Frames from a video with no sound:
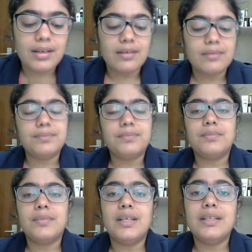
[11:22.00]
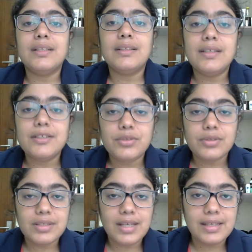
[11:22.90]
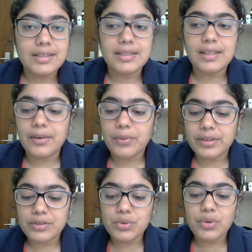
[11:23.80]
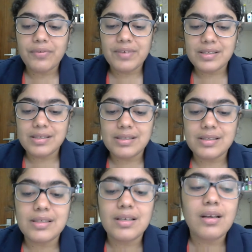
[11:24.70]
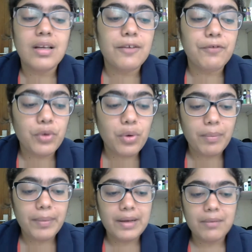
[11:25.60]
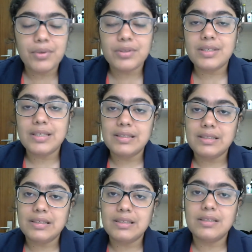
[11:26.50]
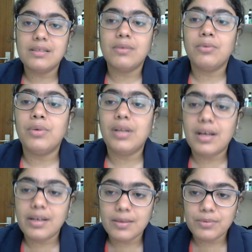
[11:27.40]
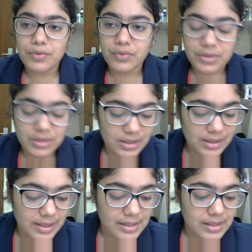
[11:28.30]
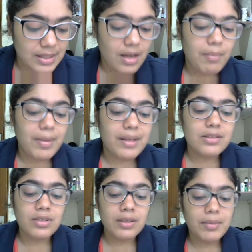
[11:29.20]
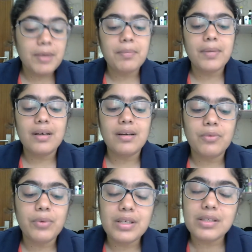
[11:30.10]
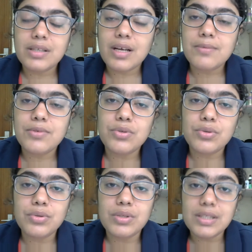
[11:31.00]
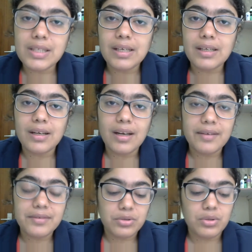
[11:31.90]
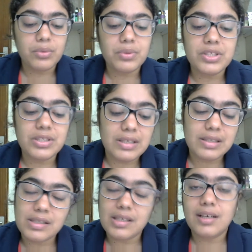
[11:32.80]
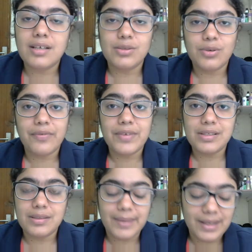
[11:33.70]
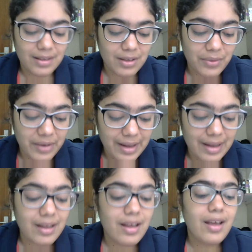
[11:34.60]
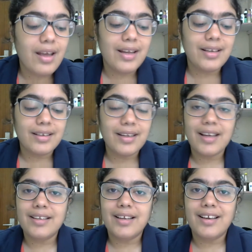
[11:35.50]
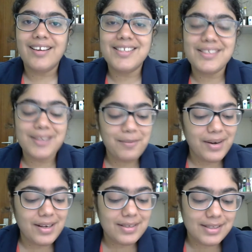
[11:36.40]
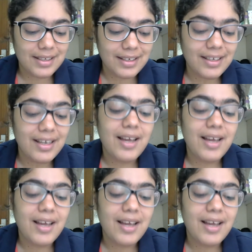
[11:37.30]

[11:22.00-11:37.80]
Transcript: in totality, like when two offenses, if you combine both sentences, will add up to 14 years. But remember, when it comes to stealing livestock, which is a serious offense, by the way, in Kenya, surprisingly,